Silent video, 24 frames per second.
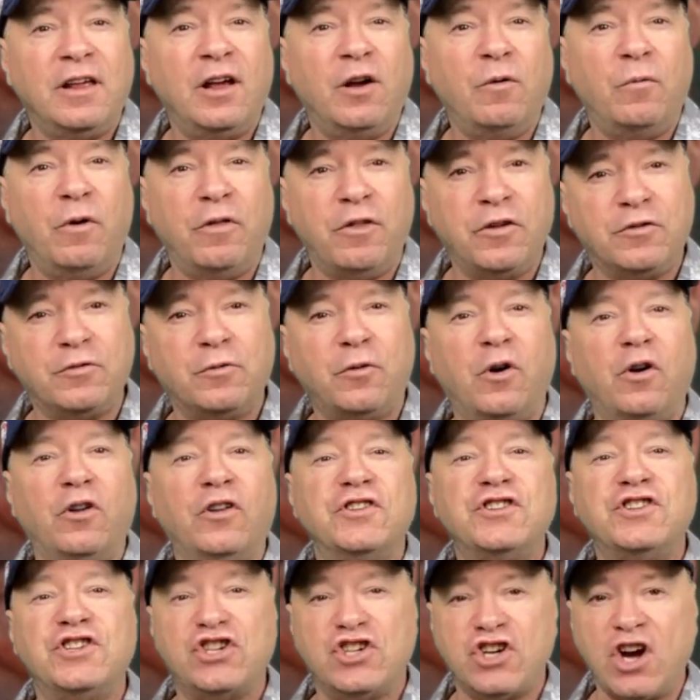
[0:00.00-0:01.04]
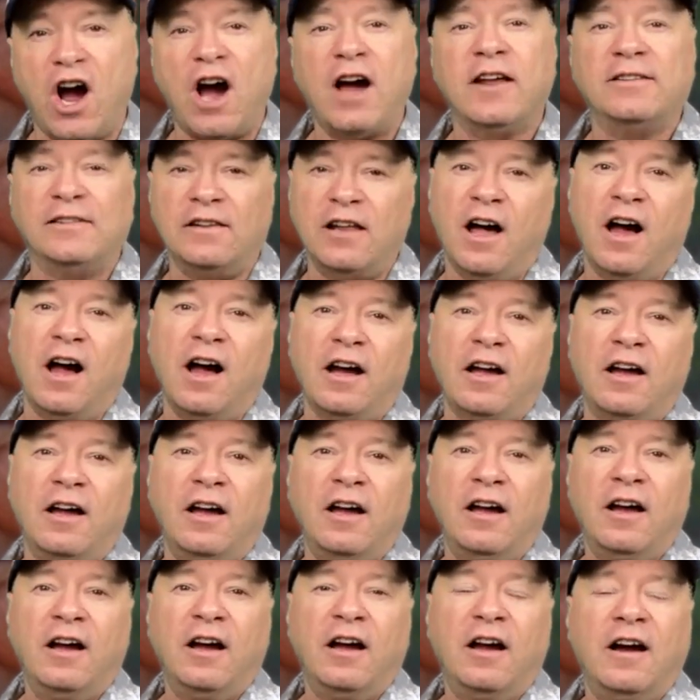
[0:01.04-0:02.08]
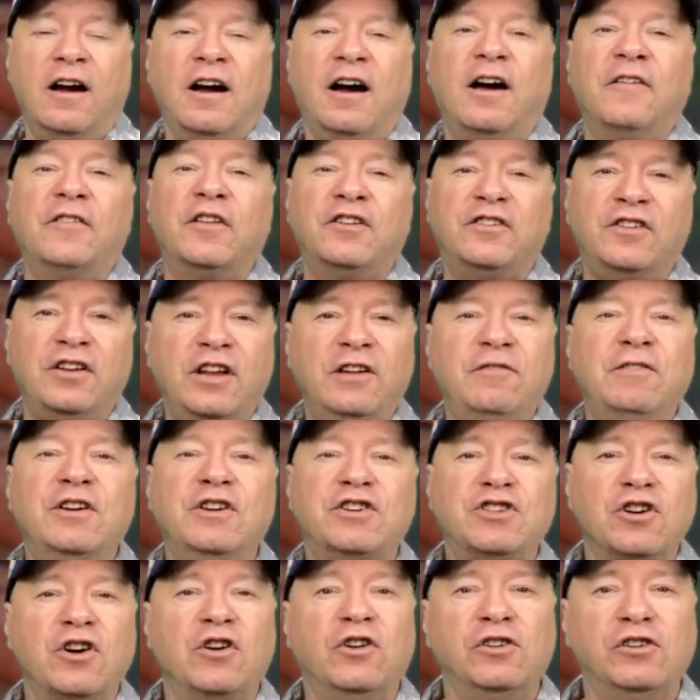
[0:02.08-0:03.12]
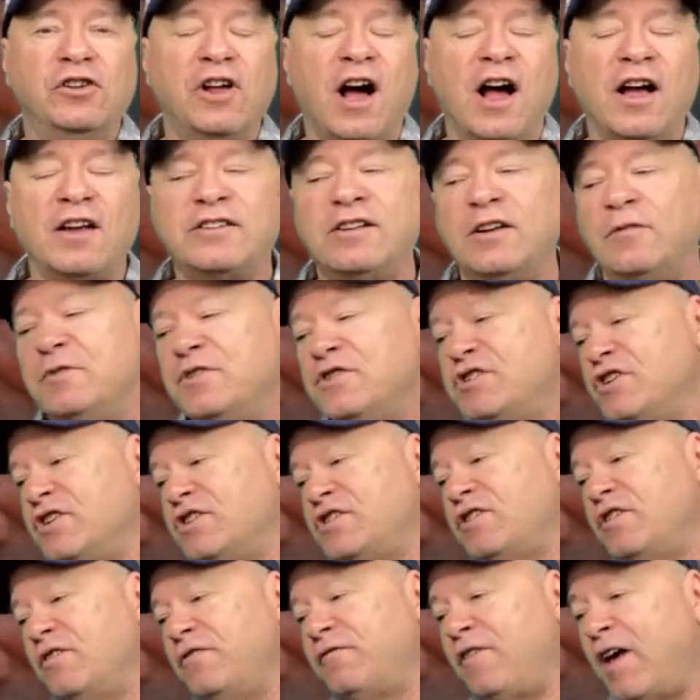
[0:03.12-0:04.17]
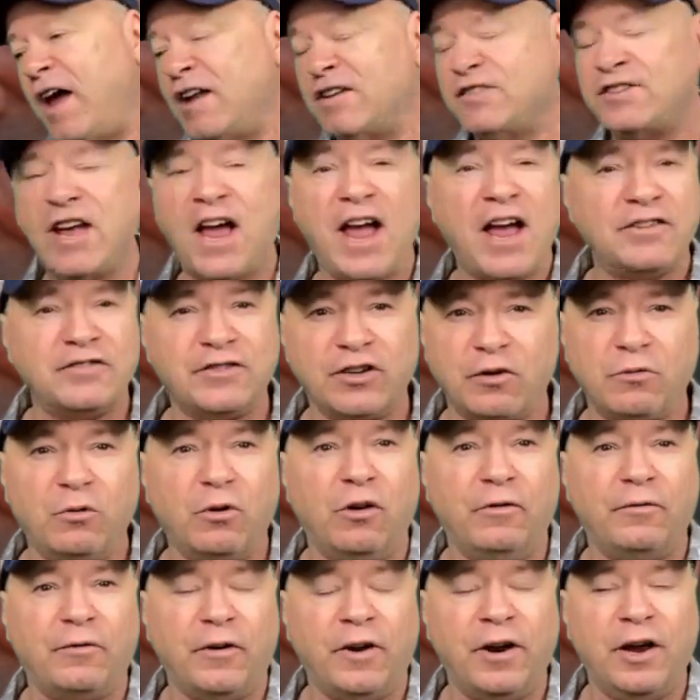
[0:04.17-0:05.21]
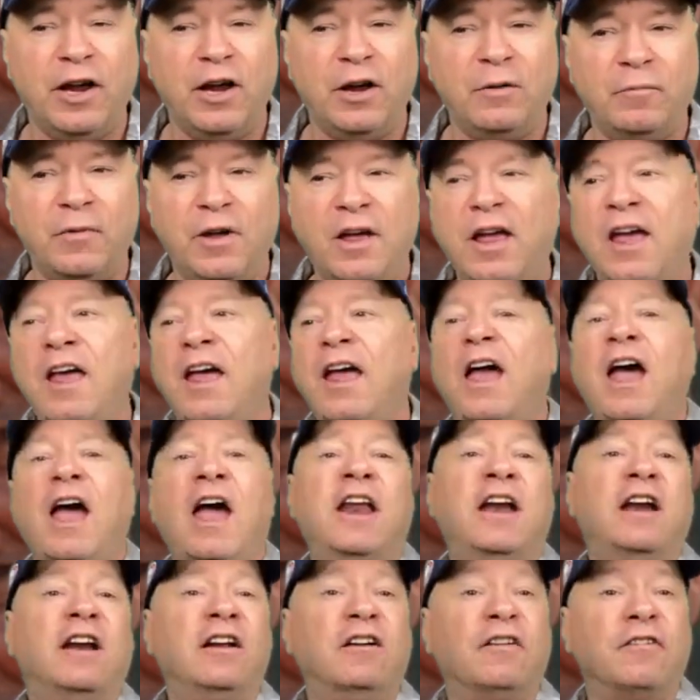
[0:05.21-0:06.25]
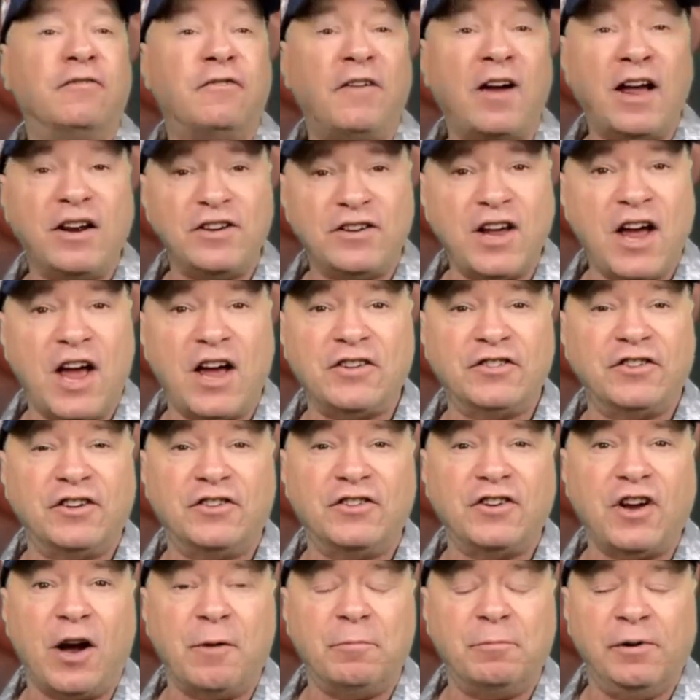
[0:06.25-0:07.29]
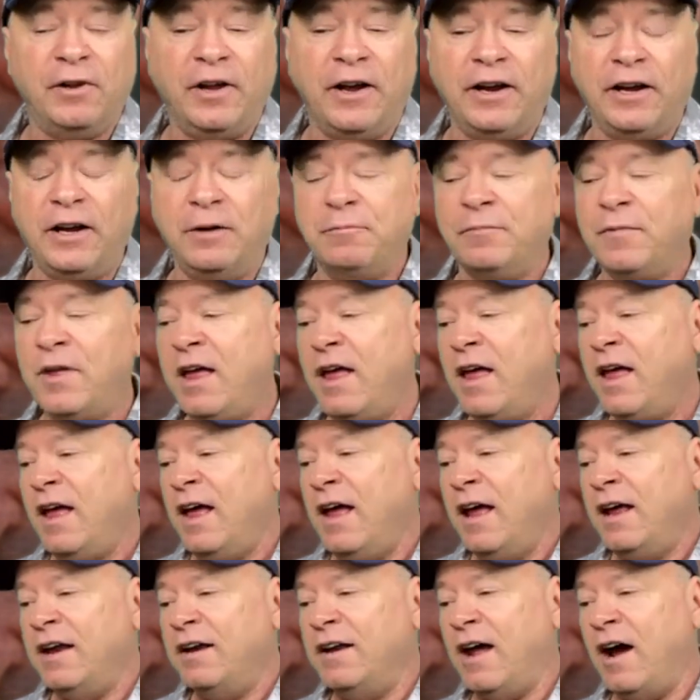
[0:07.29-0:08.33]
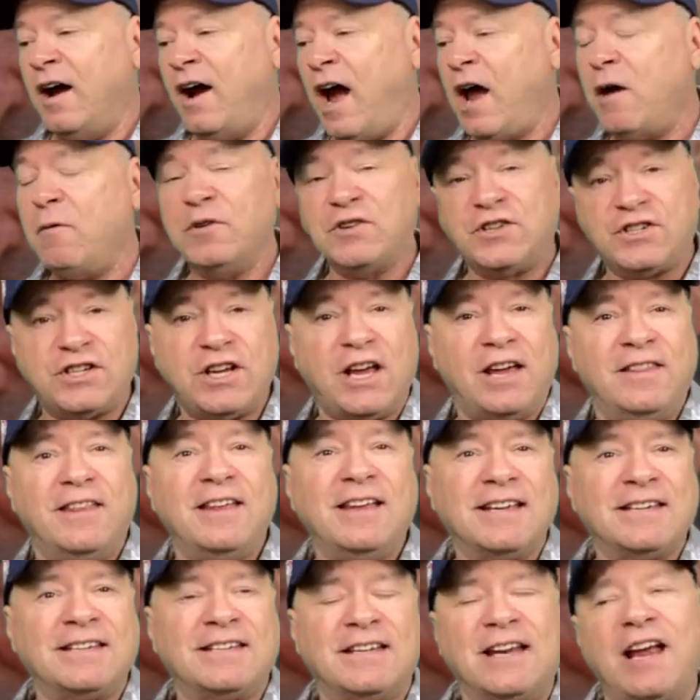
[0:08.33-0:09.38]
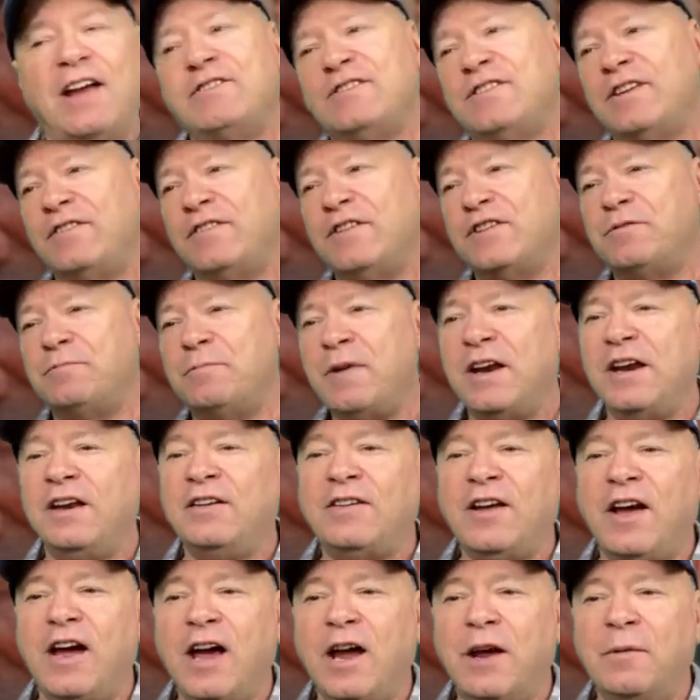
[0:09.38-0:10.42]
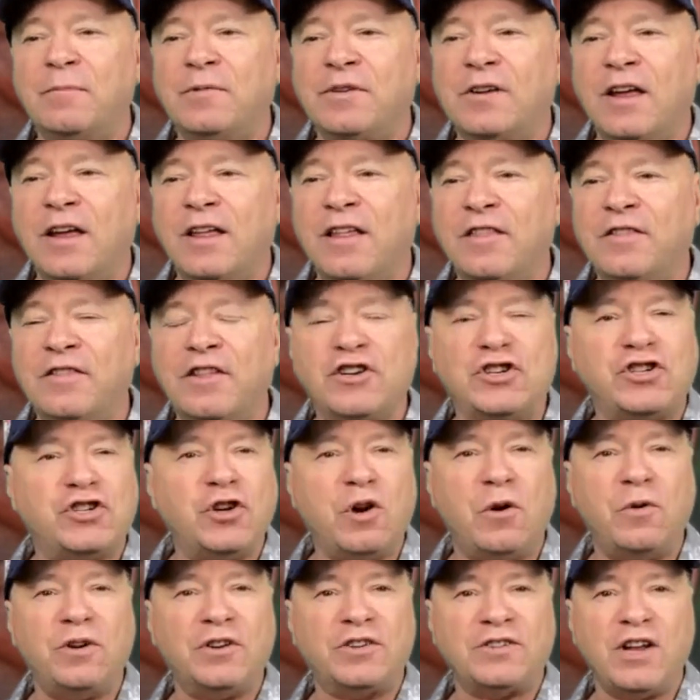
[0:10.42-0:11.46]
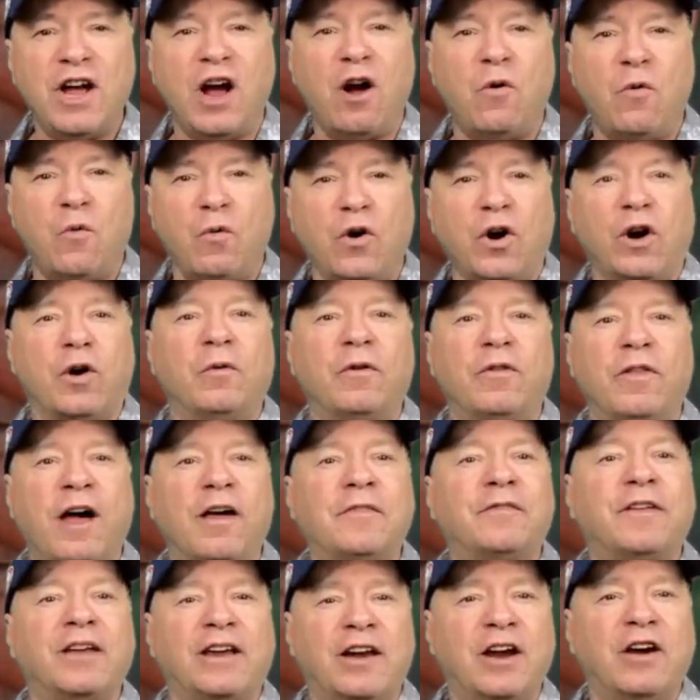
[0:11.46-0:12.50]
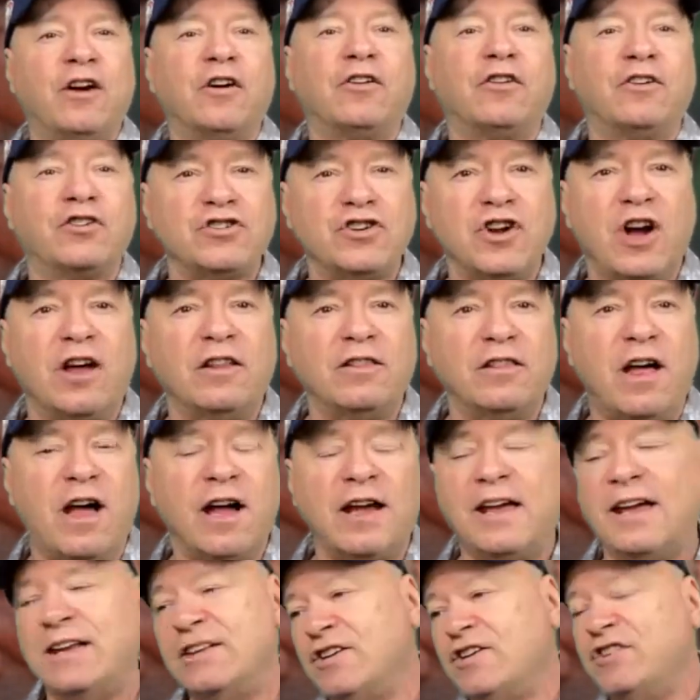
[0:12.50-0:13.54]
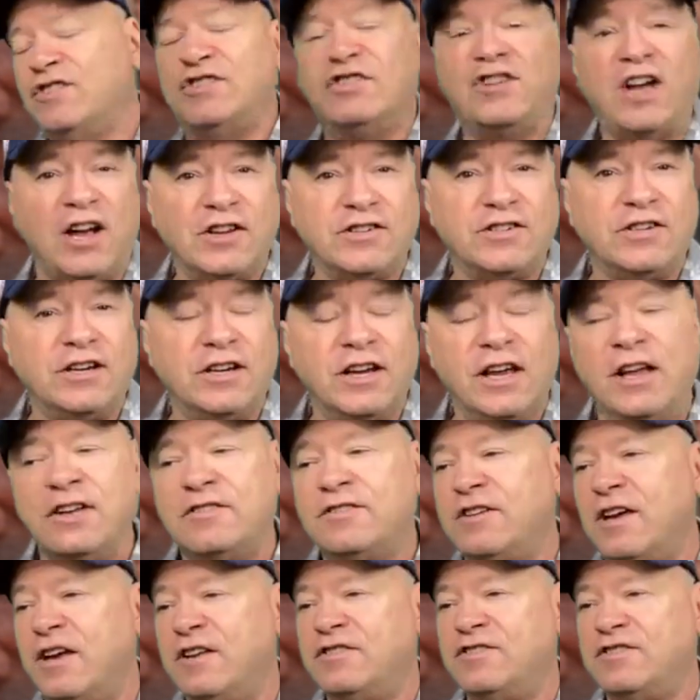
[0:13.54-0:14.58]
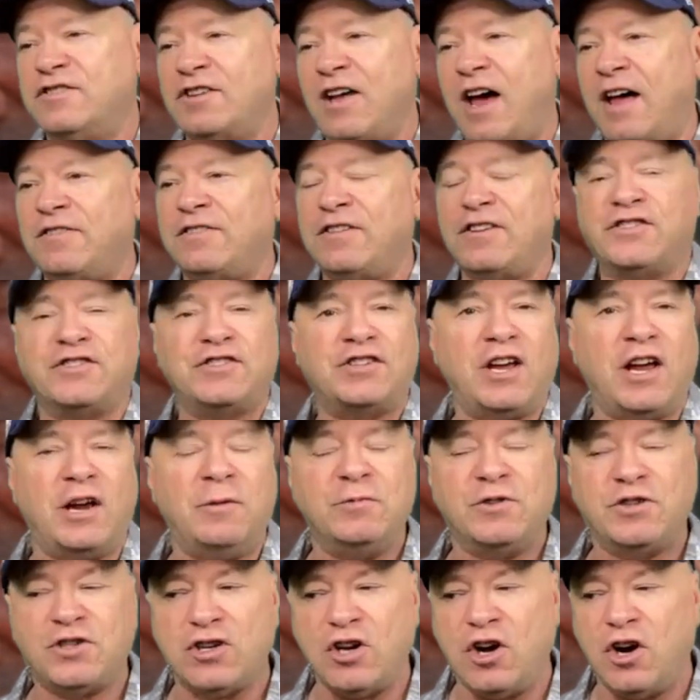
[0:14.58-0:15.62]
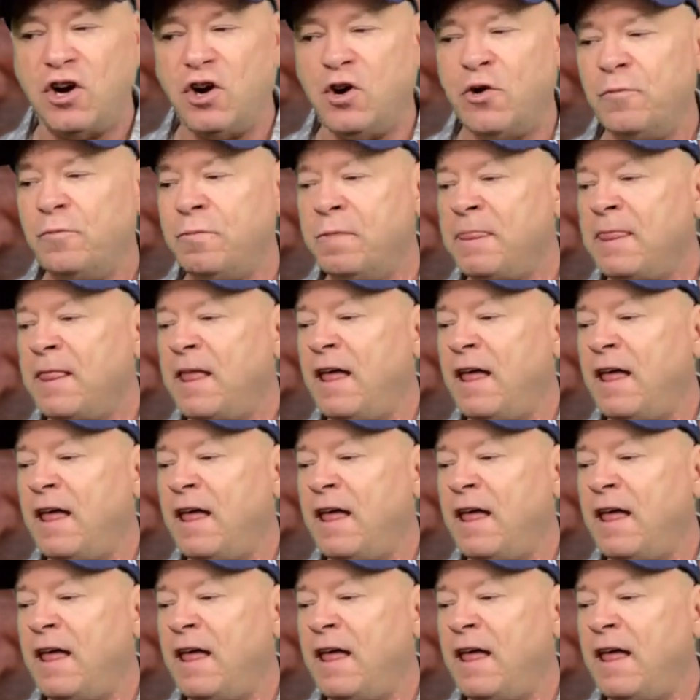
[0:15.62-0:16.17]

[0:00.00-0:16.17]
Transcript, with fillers: with his role as John Locke on the T V show Lost. It was just a fantastic role for him, and he did a fantastic job playing him. Now, I will say this, and I've said this many times, the show does not work without the character John Locke. It just doesn't. It's it's not the same show.